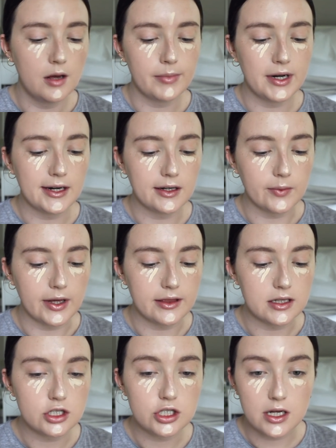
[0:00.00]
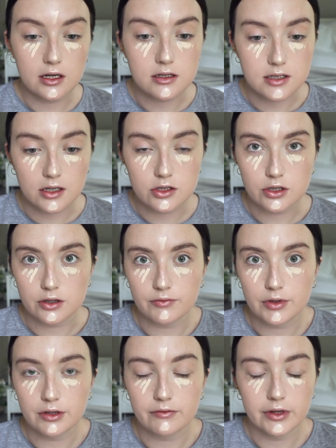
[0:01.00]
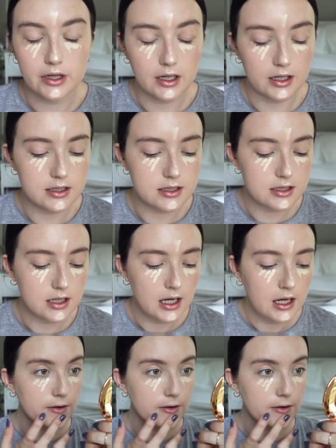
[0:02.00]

But anyway, this shade is actually really, really nice.